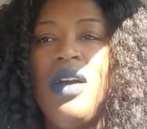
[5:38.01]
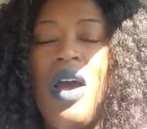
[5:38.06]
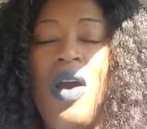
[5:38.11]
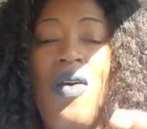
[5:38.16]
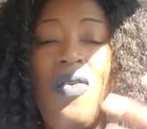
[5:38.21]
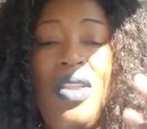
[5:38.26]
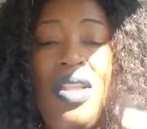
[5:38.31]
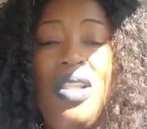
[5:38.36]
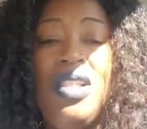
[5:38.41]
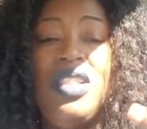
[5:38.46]

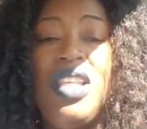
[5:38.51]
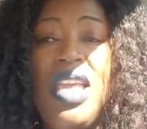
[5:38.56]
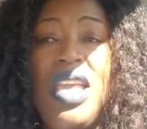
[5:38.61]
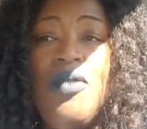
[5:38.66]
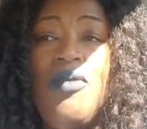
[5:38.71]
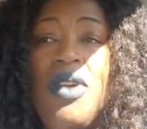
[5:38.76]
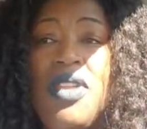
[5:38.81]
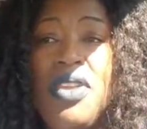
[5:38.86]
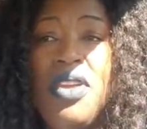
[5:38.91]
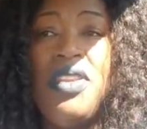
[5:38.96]
Only think
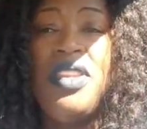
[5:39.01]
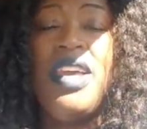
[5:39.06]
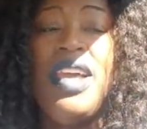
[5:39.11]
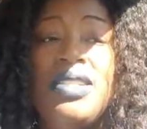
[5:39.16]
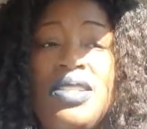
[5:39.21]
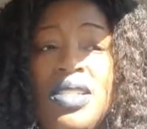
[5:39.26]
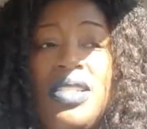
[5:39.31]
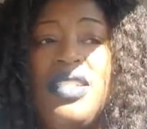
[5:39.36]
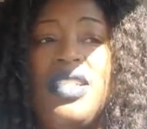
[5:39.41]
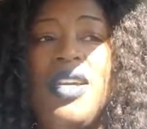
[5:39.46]
when you're
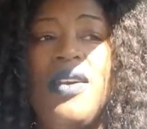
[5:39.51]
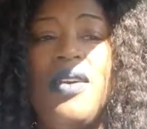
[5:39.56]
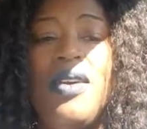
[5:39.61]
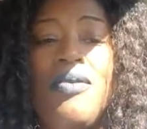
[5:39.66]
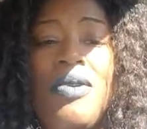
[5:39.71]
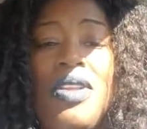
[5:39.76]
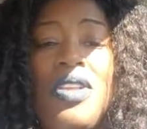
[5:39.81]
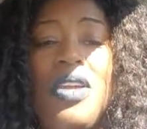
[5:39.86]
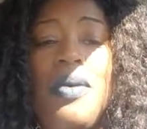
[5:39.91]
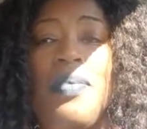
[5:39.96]
necessary.
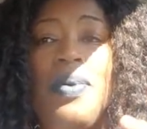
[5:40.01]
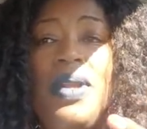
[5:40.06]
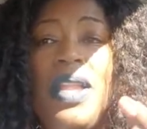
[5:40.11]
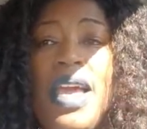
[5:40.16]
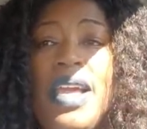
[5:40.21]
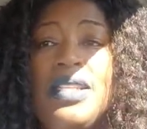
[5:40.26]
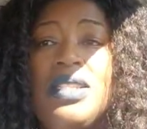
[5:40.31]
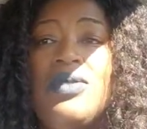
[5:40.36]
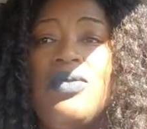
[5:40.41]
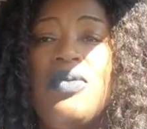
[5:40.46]
When you're
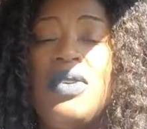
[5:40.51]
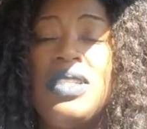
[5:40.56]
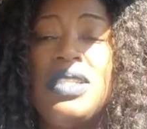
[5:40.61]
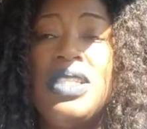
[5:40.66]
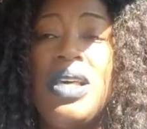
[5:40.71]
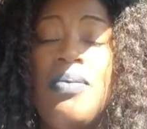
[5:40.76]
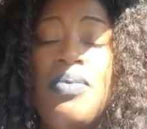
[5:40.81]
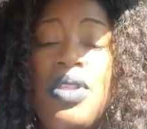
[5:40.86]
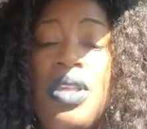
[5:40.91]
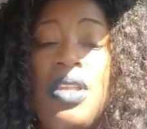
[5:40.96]
placed with
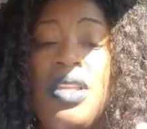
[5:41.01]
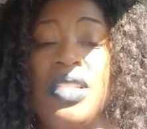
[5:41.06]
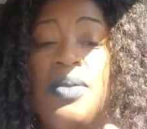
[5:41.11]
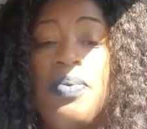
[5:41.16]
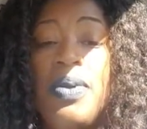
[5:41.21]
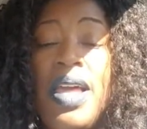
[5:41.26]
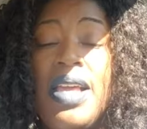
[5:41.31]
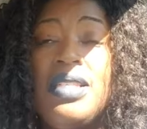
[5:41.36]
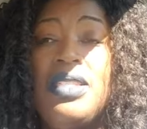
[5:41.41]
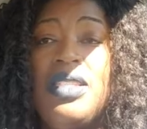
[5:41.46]
something is
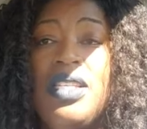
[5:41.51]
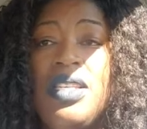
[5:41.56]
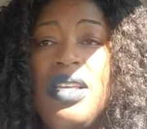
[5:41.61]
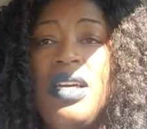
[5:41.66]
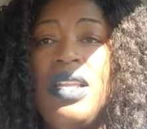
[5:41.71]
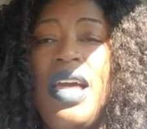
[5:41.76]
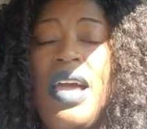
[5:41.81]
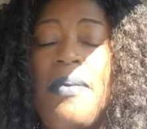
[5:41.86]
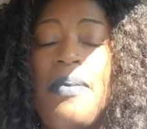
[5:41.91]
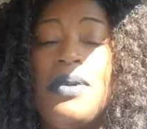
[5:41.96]
placed in
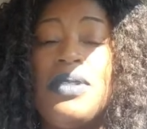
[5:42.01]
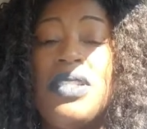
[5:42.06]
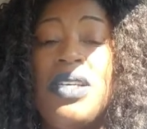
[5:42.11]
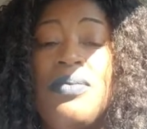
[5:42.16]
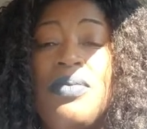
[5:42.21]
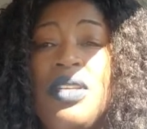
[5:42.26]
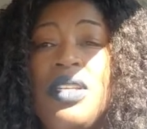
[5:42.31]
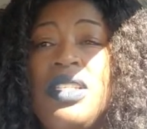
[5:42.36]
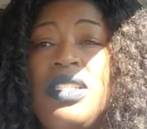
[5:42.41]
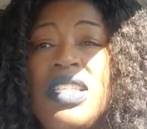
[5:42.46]
your lap or
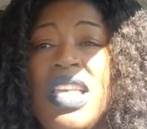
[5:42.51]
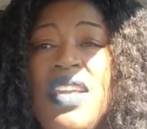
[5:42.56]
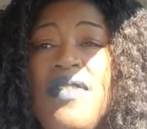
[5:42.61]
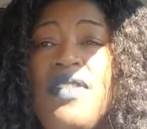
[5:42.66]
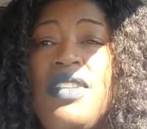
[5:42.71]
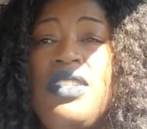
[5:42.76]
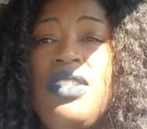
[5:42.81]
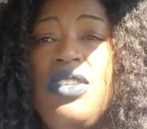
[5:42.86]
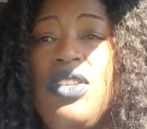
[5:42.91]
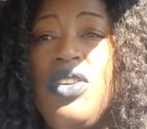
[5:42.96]
something is
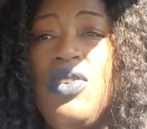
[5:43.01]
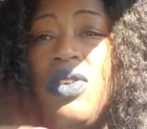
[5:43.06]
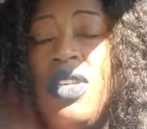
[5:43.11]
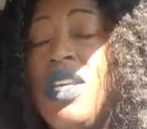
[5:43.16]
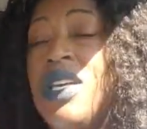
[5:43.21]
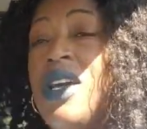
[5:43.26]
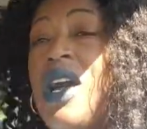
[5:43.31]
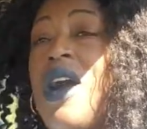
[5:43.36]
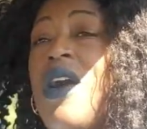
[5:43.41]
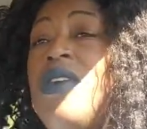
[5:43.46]
given to you and
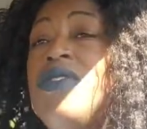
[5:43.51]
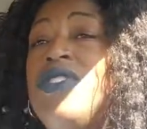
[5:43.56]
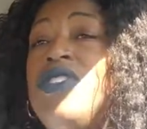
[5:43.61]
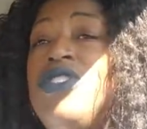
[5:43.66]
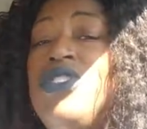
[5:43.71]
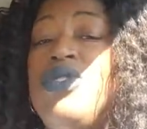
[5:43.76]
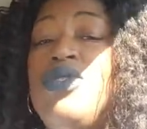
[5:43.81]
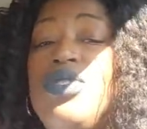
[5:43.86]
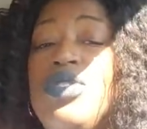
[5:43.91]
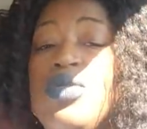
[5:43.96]
it
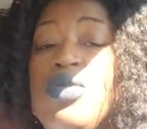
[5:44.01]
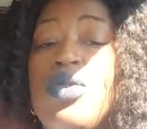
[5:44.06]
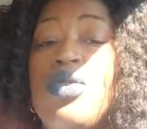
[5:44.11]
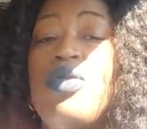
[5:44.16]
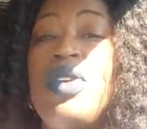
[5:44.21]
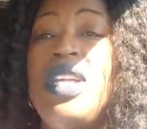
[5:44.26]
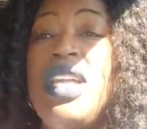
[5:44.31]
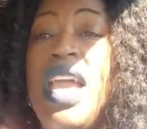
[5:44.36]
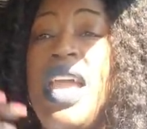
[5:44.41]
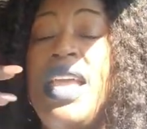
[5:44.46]
causes you to
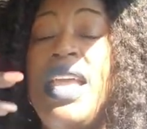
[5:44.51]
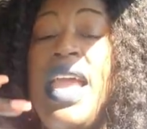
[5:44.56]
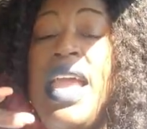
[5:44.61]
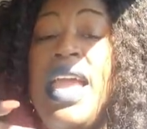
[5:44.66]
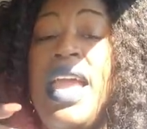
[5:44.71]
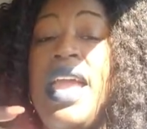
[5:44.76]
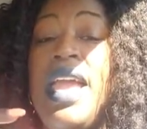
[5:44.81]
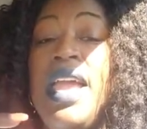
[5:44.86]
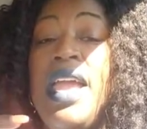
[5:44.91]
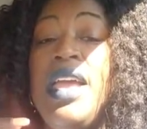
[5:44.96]
create
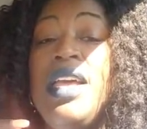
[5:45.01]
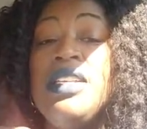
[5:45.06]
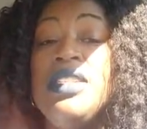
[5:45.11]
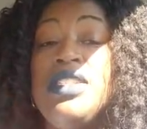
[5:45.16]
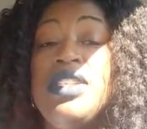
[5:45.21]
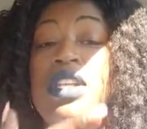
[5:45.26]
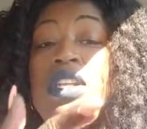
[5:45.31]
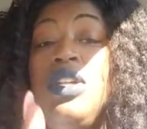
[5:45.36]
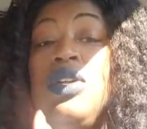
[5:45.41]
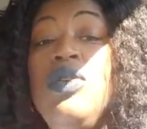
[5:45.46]
a
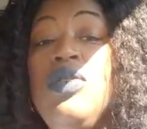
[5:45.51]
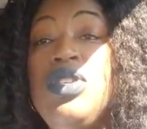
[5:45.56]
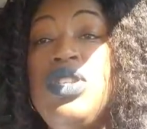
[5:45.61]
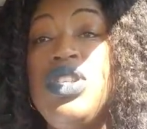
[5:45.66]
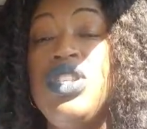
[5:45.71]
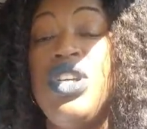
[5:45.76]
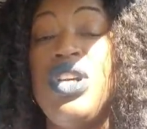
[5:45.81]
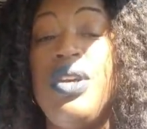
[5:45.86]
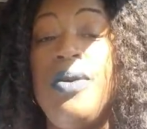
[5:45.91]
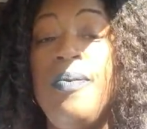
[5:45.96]

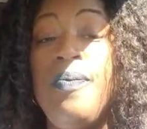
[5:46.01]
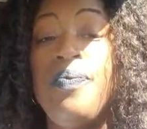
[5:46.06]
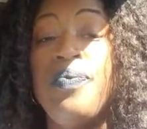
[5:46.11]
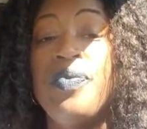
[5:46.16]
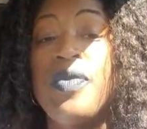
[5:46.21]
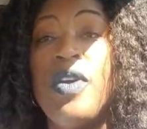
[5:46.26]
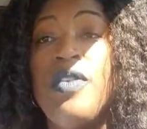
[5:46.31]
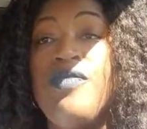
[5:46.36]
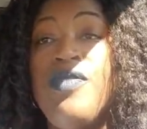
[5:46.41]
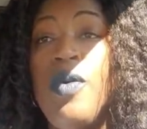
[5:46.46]

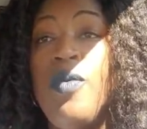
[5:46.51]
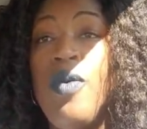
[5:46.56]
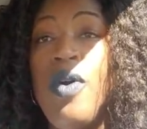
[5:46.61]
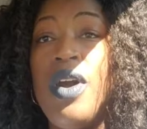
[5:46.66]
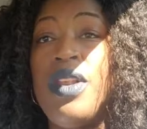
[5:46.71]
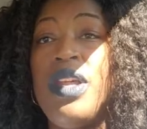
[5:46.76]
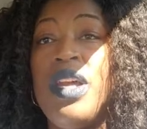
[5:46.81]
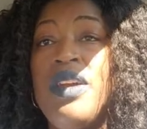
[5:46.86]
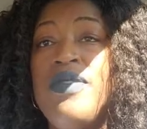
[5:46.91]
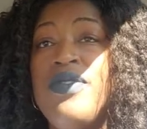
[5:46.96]
solution for
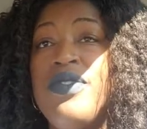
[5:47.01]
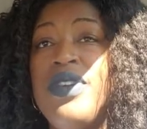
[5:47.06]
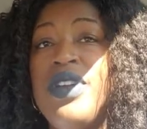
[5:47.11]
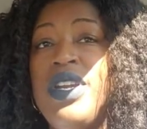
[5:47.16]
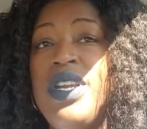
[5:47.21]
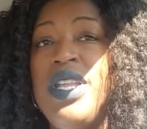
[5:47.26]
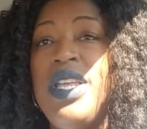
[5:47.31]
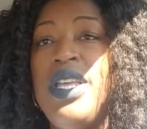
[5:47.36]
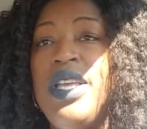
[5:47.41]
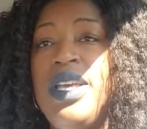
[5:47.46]
whatever
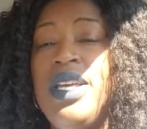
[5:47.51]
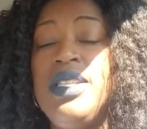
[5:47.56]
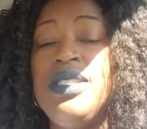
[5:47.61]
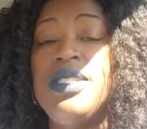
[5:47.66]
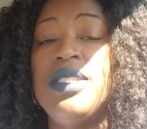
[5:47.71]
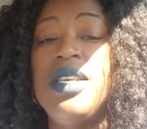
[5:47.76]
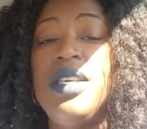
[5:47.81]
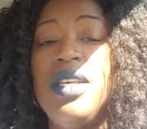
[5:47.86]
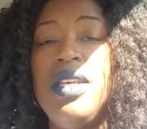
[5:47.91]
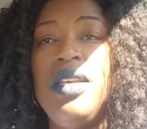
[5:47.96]
it is,
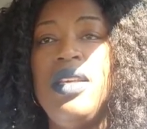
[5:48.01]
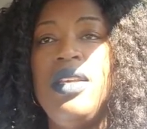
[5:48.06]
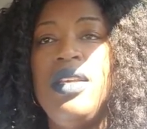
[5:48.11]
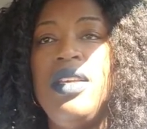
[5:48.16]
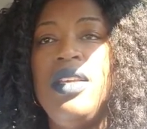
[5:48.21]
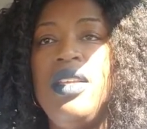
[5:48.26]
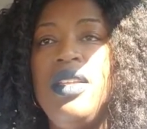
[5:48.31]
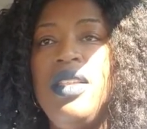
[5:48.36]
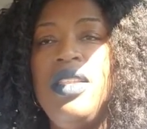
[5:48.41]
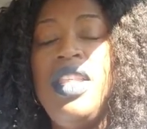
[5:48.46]

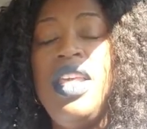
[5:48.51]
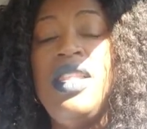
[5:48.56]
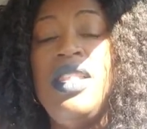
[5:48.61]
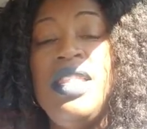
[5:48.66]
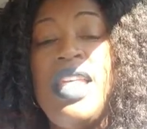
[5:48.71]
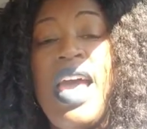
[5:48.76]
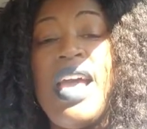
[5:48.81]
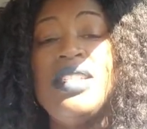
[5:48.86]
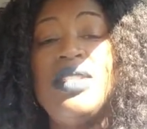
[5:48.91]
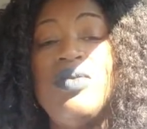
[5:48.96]
then
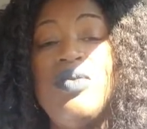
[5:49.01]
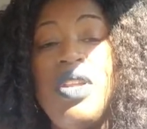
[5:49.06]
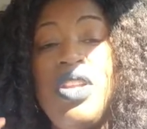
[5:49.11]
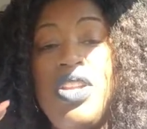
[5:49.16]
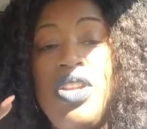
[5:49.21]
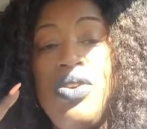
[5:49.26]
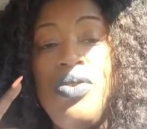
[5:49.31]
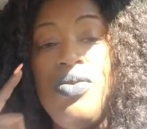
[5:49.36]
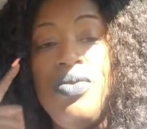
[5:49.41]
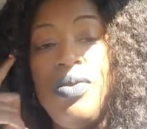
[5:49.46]
that's
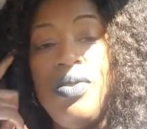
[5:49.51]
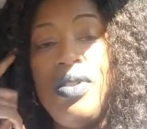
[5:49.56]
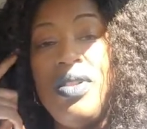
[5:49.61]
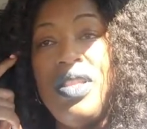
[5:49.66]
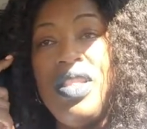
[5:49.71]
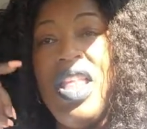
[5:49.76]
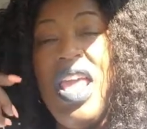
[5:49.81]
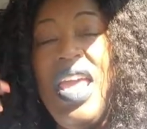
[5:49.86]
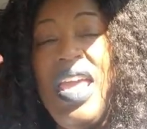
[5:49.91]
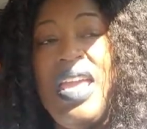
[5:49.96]
when you
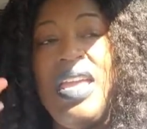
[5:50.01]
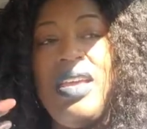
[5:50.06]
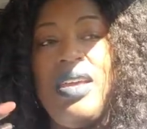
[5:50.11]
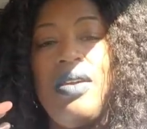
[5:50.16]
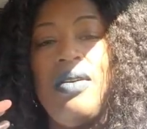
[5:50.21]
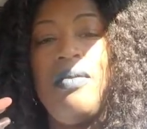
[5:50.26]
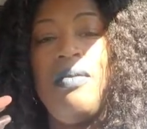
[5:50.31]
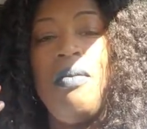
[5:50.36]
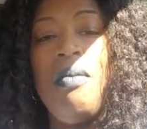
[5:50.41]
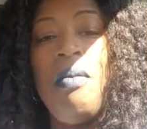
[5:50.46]
think
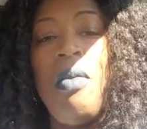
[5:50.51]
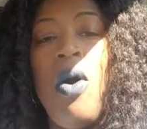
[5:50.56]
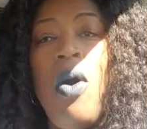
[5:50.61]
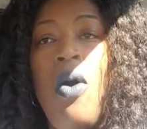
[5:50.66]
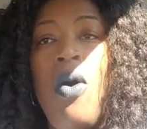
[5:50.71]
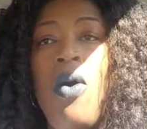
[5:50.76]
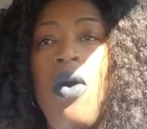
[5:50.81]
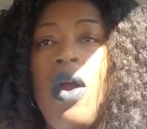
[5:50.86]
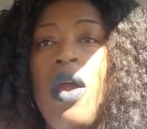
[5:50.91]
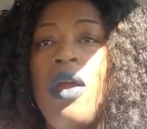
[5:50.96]

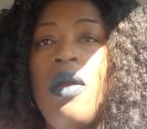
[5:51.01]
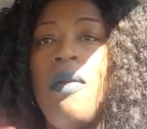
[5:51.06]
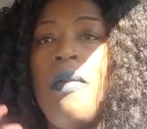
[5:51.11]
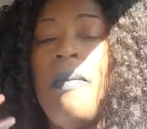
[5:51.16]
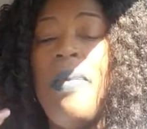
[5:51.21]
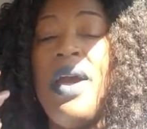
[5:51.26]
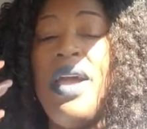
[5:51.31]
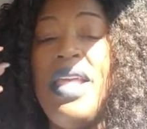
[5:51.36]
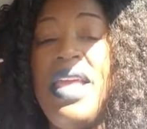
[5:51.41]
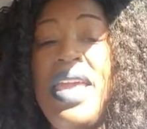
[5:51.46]
more.
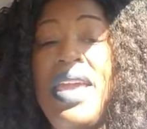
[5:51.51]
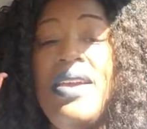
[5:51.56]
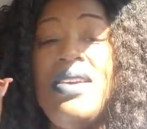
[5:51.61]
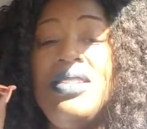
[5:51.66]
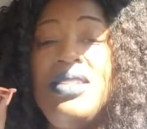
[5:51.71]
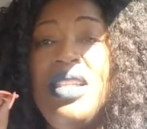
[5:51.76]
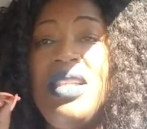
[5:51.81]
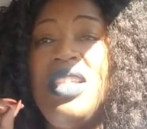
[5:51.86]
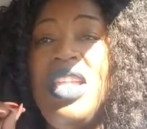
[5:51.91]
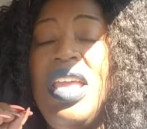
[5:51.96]
But
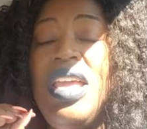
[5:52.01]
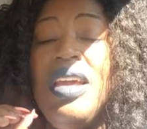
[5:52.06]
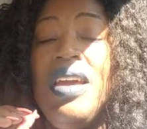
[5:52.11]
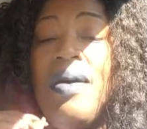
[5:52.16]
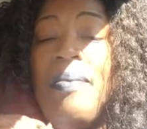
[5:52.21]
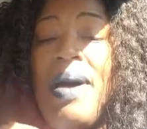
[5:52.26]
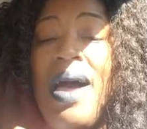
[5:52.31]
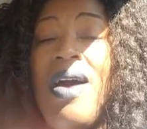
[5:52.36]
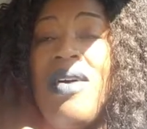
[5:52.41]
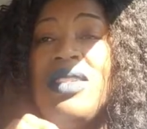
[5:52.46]
here's the thing
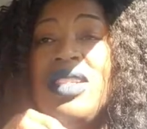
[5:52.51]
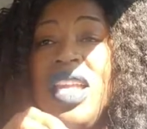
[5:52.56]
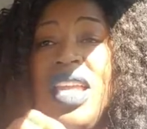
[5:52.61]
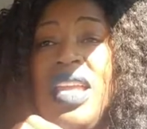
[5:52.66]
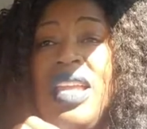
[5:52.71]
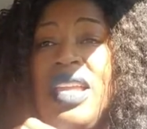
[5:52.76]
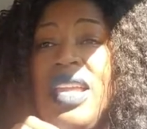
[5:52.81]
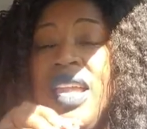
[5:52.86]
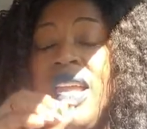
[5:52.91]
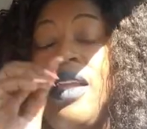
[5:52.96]
about
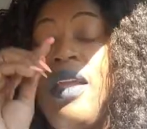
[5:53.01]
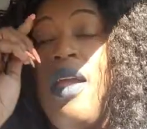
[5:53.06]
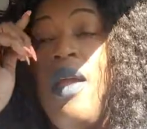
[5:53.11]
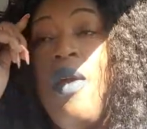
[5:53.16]
thinking.